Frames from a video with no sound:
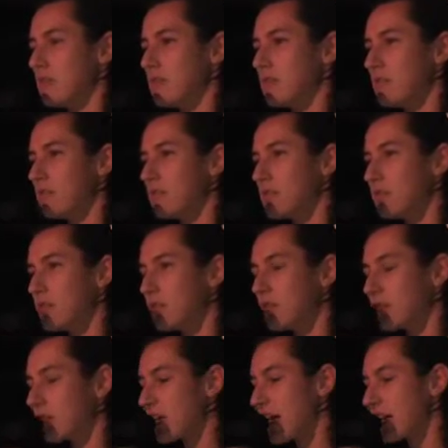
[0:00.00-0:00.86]
The
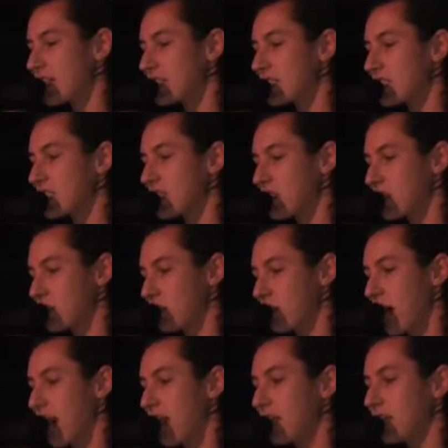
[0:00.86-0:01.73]
lurex
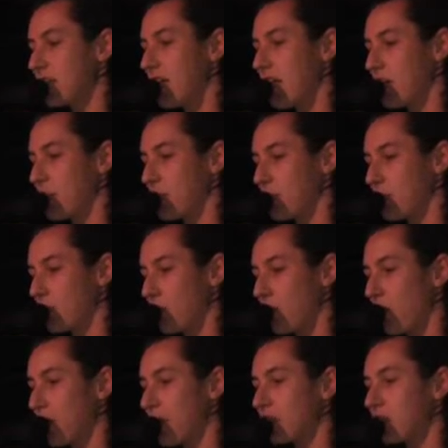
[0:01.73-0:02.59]
thread
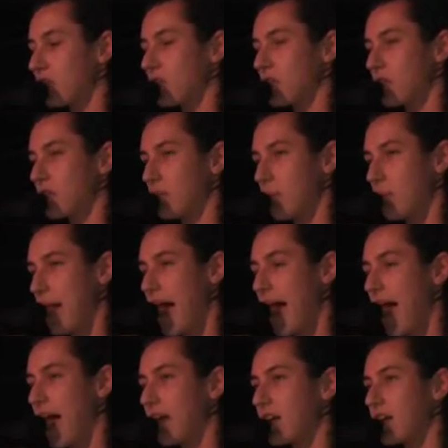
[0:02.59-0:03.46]
embroidered
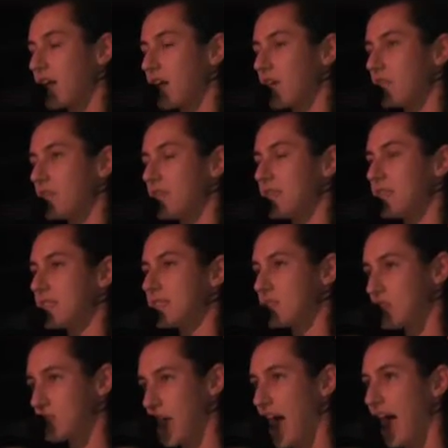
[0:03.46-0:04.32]
back of
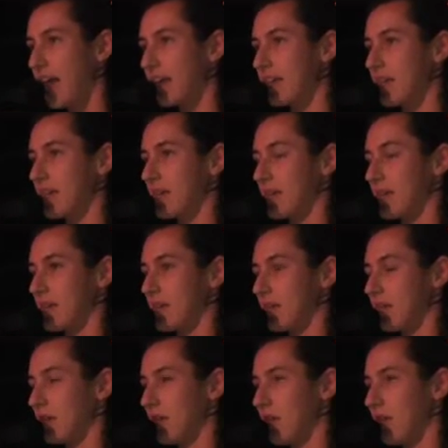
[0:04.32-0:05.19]
his jacket,
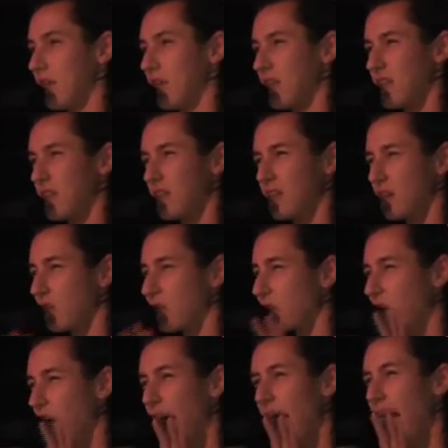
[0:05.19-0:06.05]
the
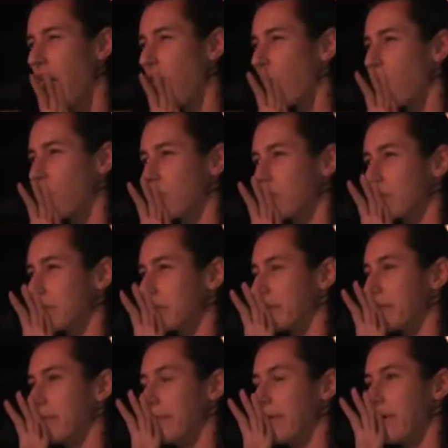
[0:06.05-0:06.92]

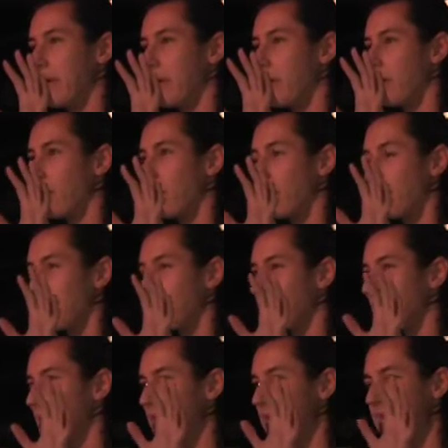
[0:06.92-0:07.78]
crown,
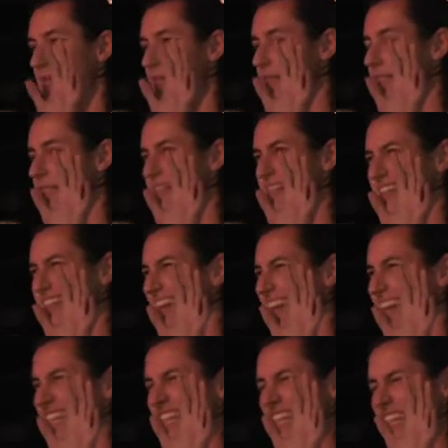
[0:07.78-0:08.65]
or is it
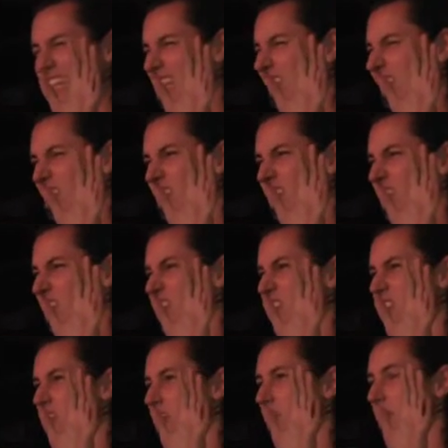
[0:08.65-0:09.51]
an
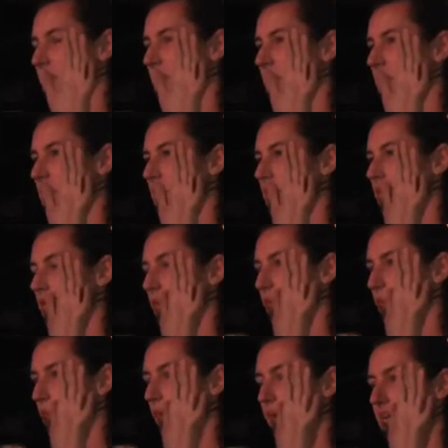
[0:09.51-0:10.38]
eagle,
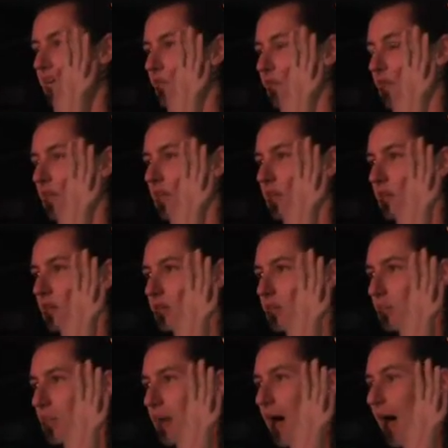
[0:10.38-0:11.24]
waving
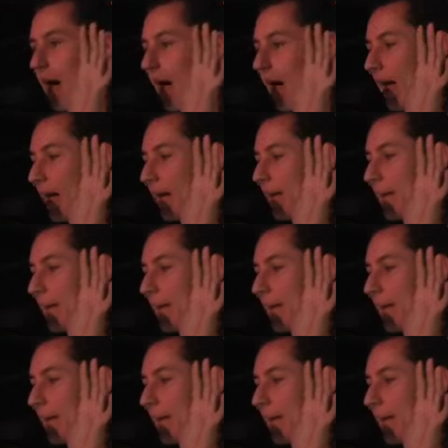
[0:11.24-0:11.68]
goodbye.